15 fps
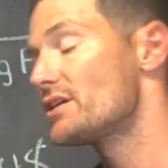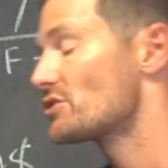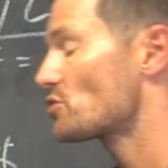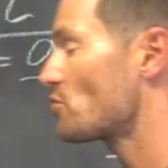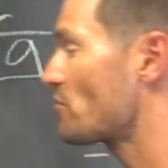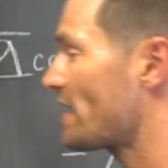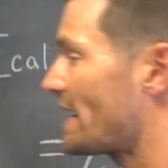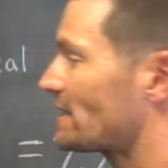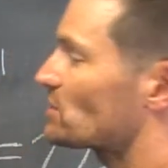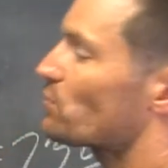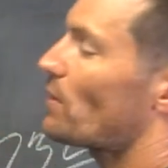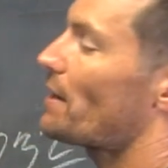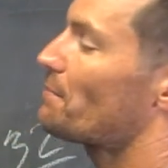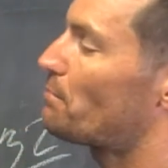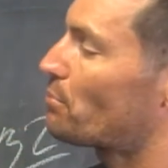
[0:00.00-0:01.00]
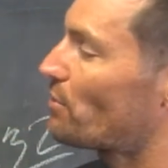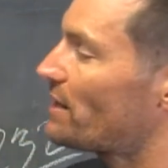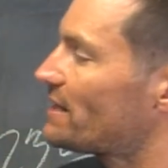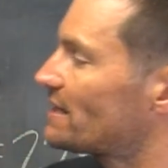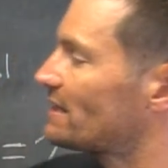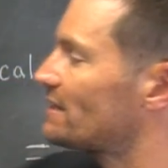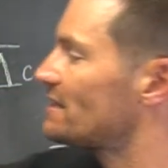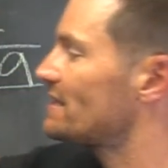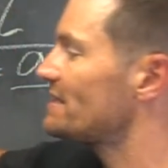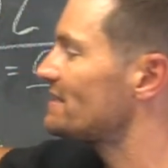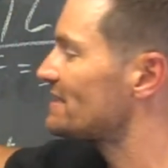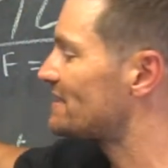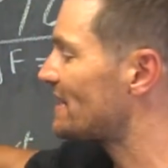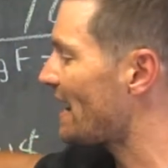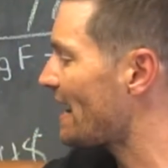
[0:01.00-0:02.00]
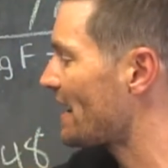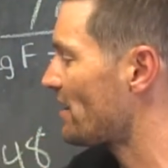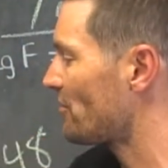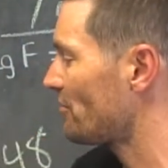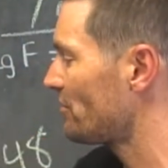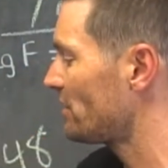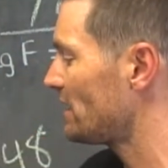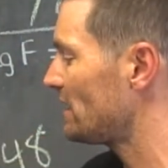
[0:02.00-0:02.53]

So that's why breaking these down